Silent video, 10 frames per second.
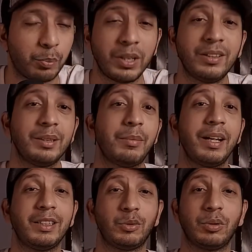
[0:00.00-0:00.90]
print on
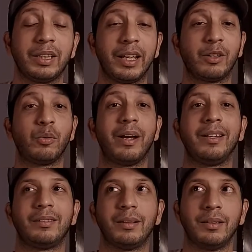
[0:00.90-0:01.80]
demand is really a
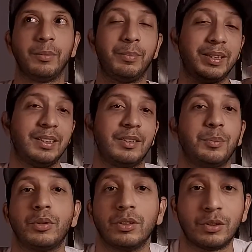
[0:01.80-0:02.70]
great business
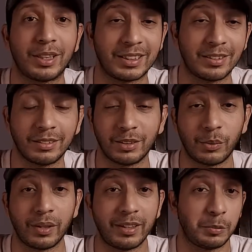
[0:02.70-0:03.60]
model to get started
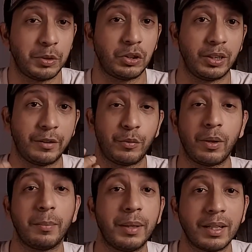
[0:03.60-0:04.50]
with, especially if
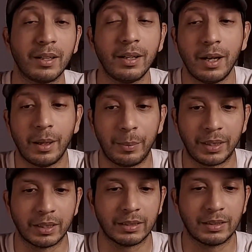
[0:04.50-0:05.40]
you're a beginner,
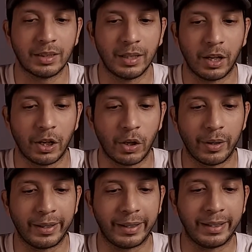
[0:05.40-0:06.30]
because
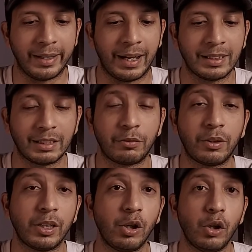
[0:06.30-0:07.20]
it has a
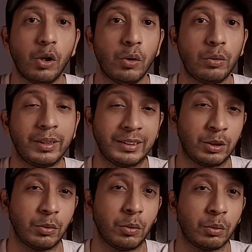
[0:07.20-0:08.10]
very low,
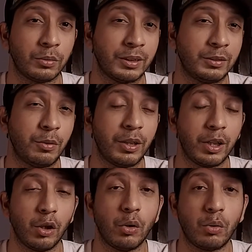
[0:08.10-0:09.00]
it's
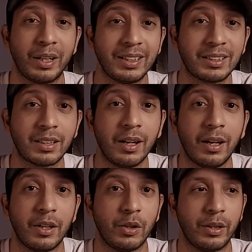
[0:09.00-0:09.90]
very low risk,
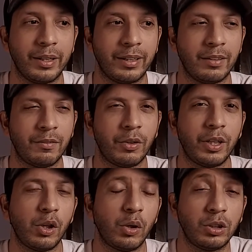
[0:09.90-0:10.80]
very low